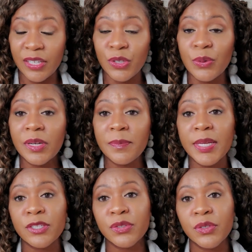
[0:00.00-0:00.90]
you want to
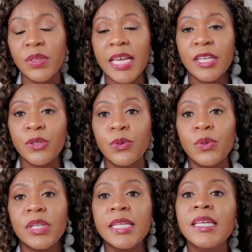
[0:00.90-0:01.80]
make sure that you
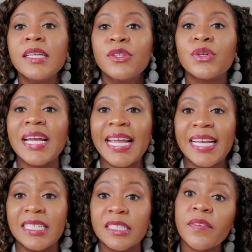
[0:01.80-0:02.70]
clean your
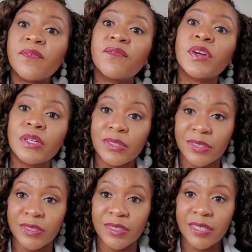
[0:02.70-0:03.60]
hands
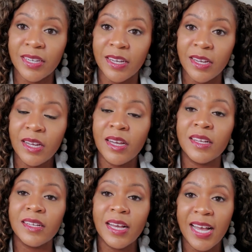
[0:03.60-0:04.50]
first.
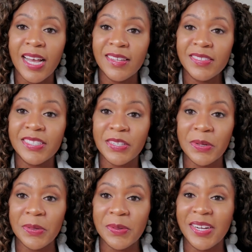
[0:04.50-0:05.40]

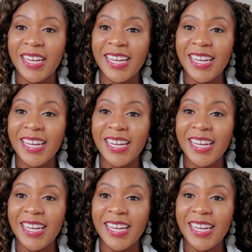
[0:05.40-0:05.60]
So